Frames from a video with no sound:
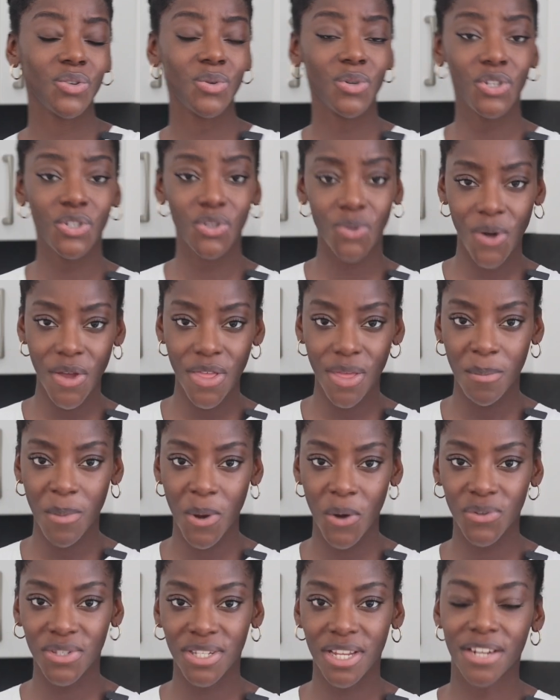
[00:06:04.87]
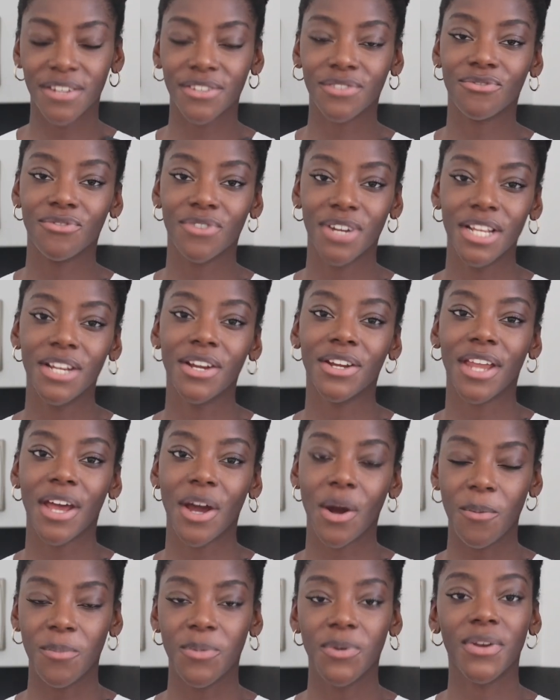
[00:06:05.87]
you enjoy the most, and it's really gonna
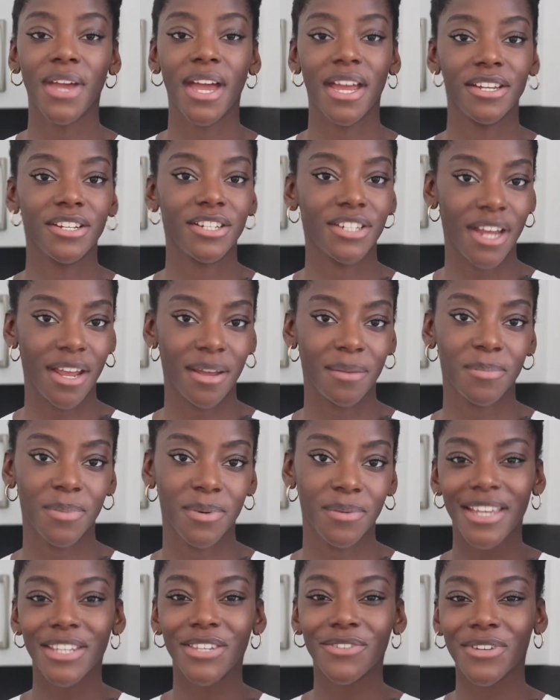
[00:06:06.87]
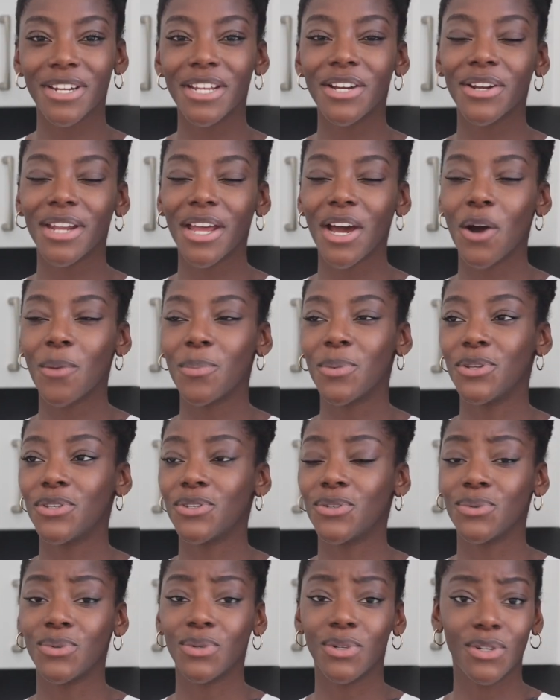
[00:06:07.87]
help you get in shape. It's really gonna help you
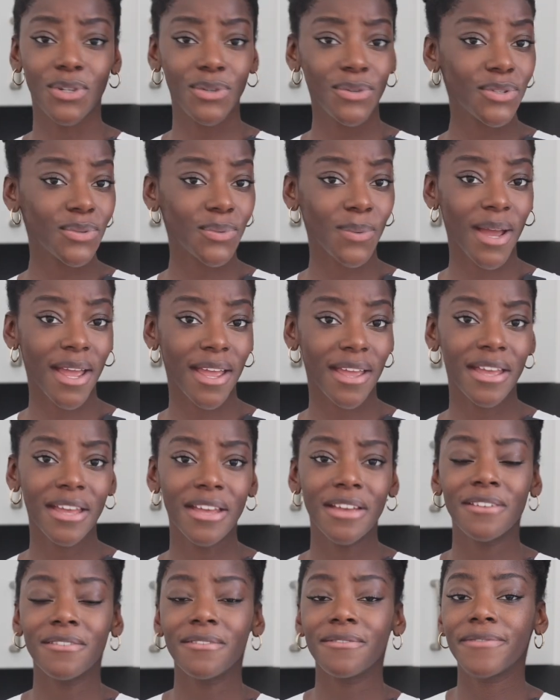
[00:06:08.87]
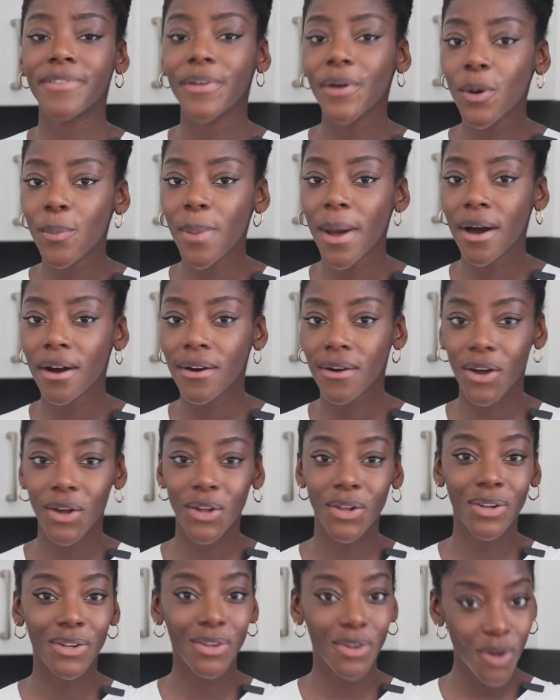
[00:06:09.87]
to lose weight, feel
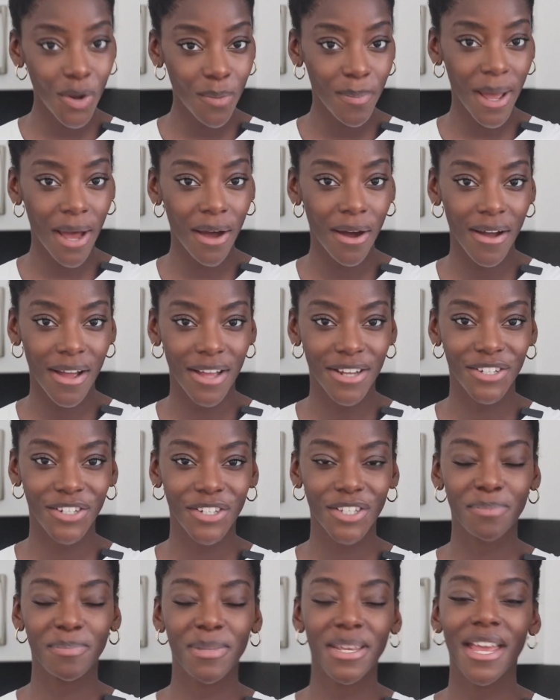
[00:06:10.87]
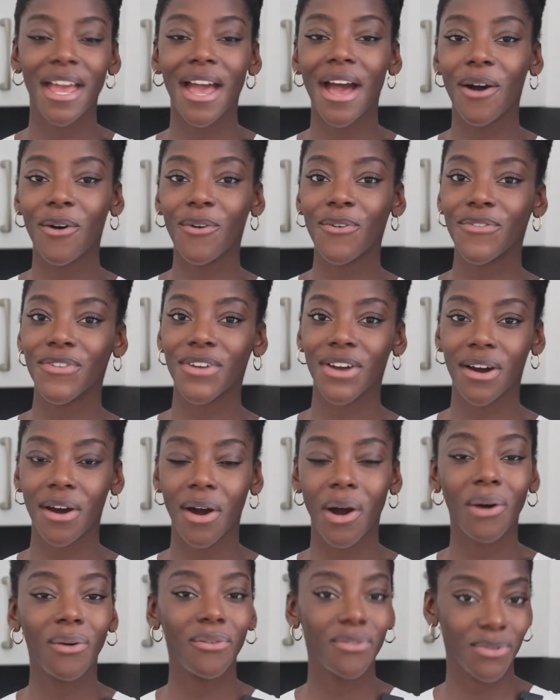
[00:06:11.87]
better, look better, and just be healthier
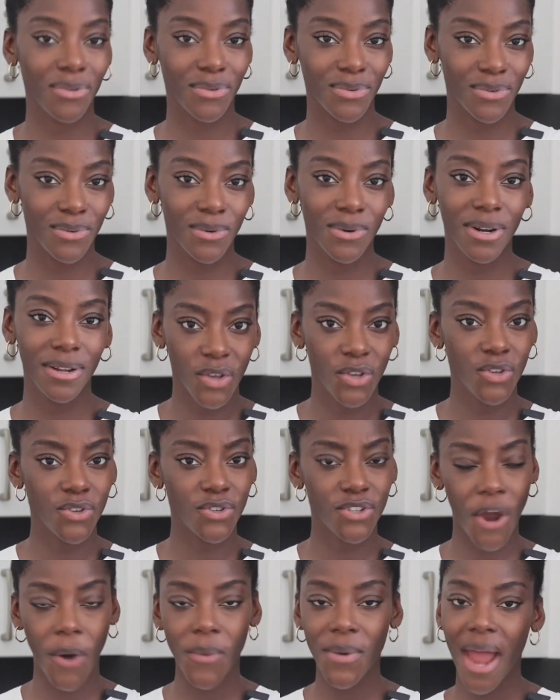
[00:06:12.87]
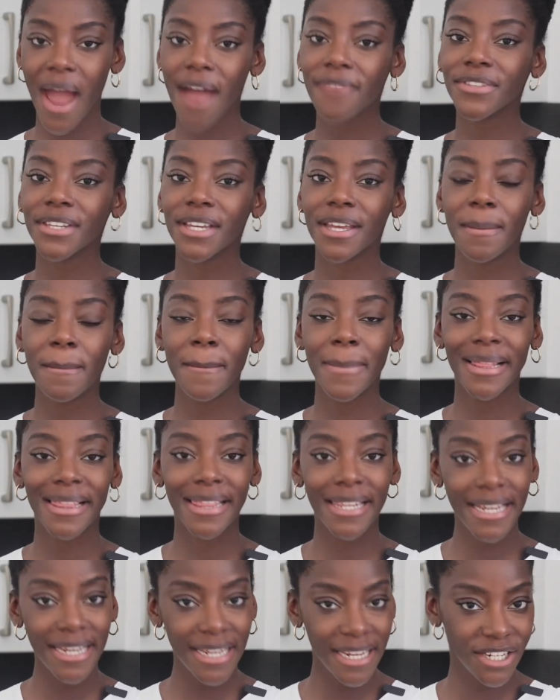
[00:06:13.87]
overall. You don't have to
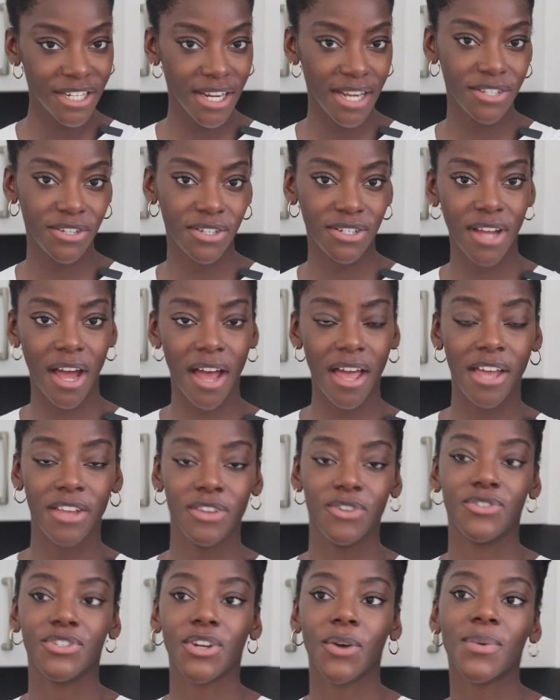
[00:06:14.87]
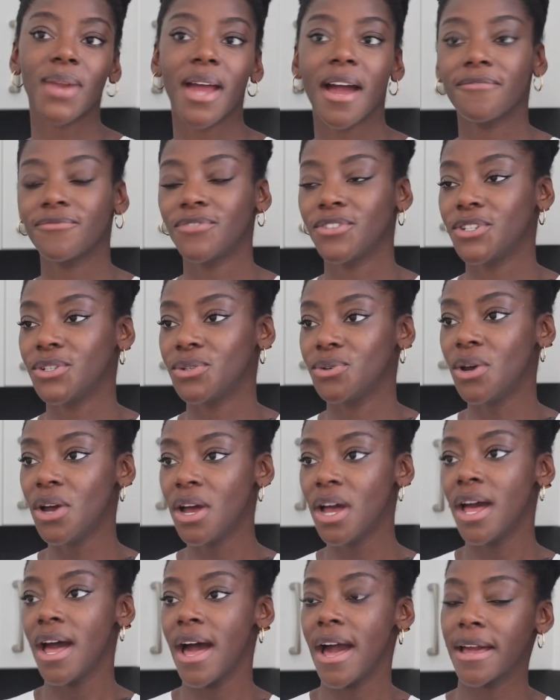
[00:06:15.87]
completely change your diet. You don't have to do
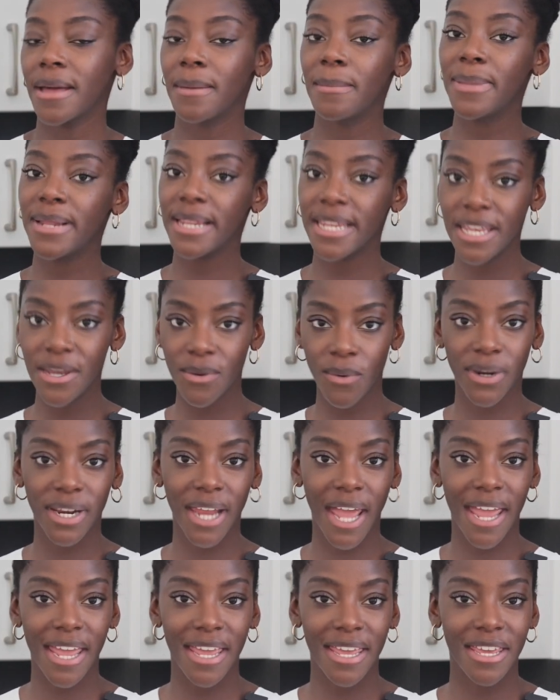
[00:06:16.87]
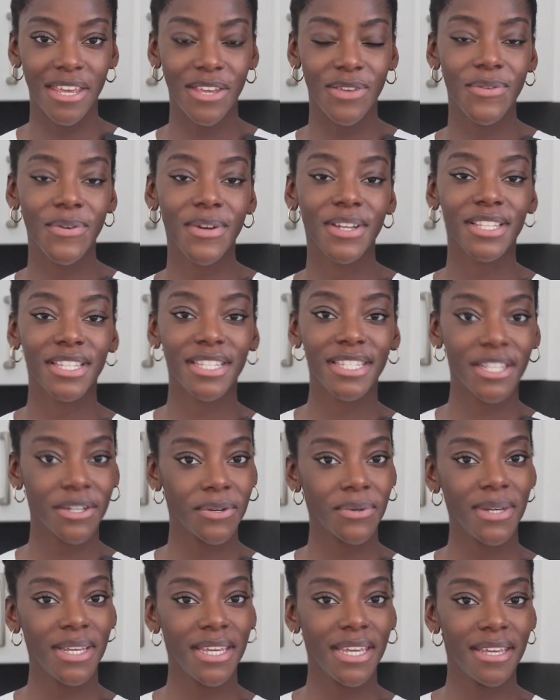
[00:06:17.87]
a complete 180. You can
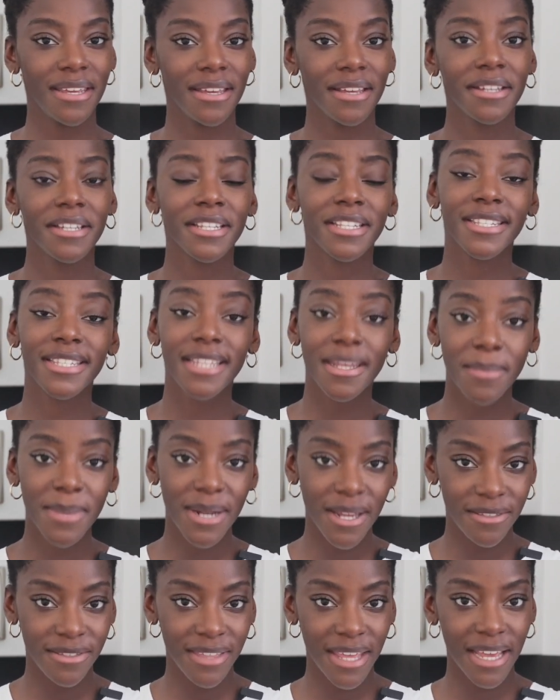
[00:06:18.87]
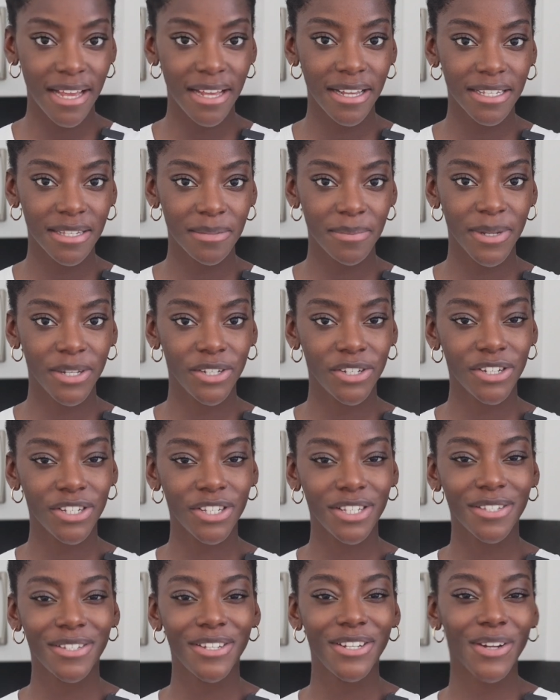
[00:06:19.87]
still eat similar things, but
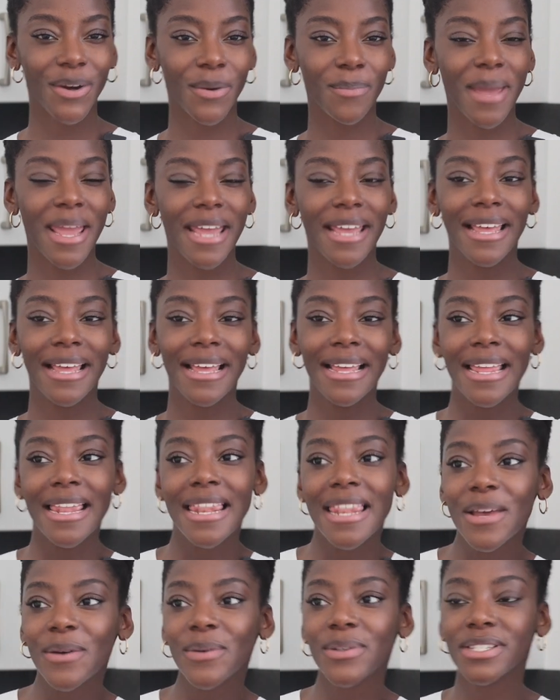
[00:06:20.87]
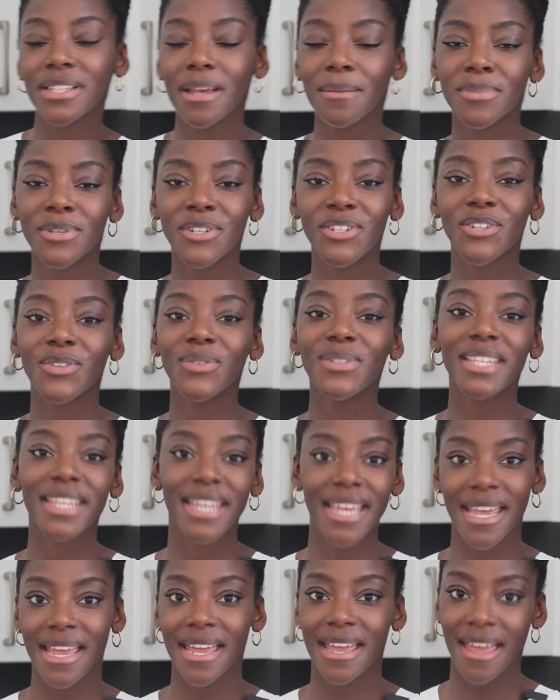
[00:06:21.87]
just, you know, make little substitutes
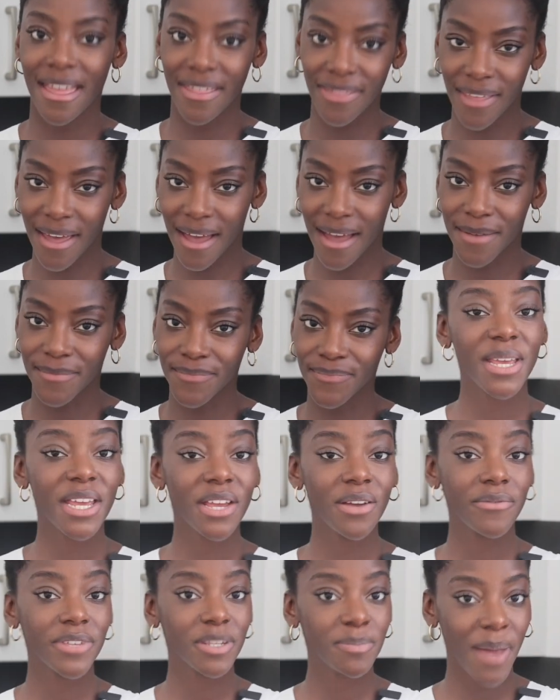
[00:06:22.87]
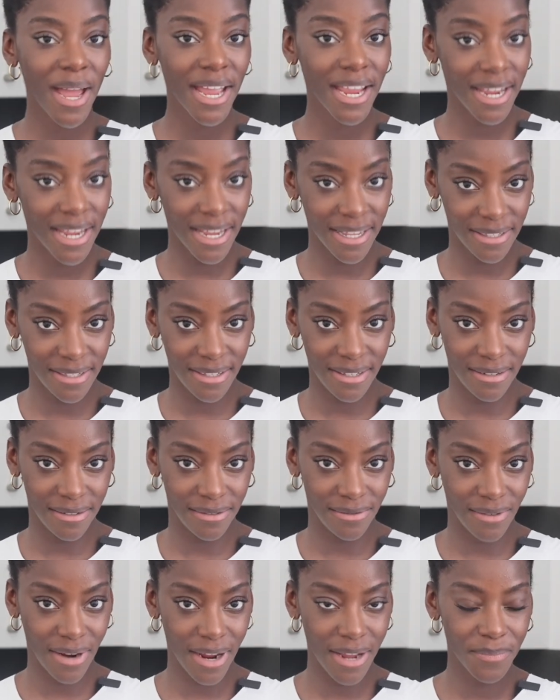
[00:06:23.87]
here and there. Speaking of spiking
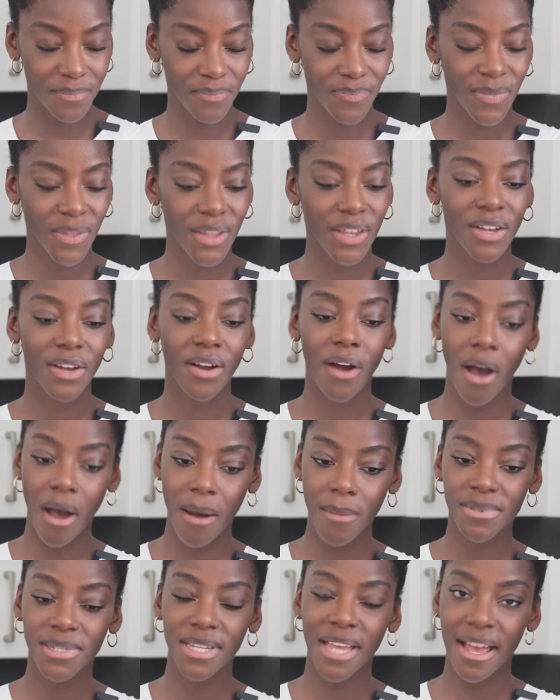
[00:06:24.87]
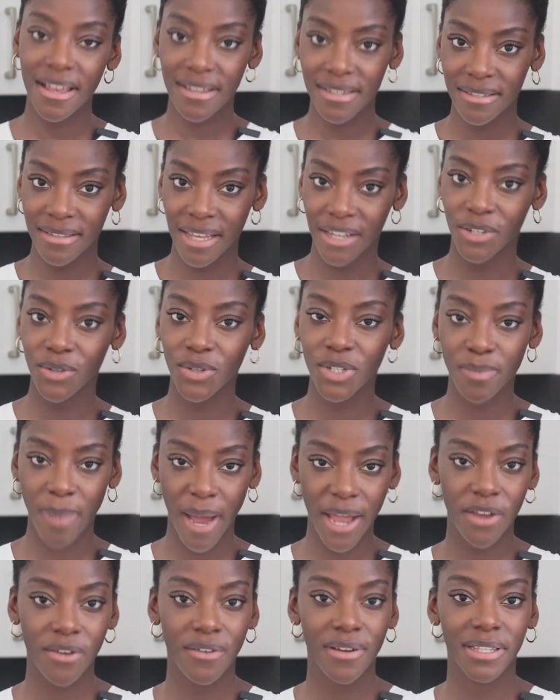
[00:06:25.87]
insulin, right? Carbs, yes, they do
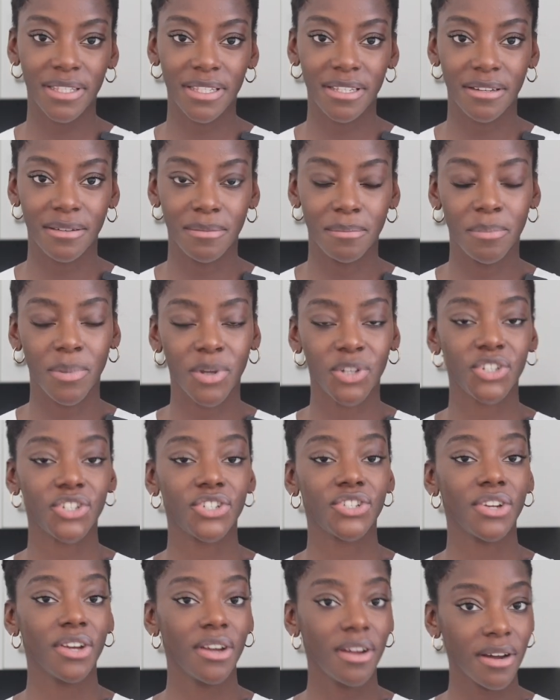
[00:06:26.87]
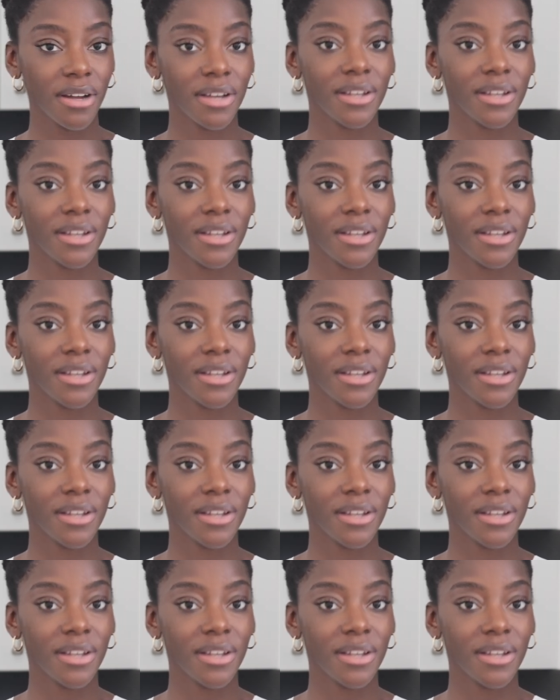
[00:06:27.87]
spike your insulin, but sugar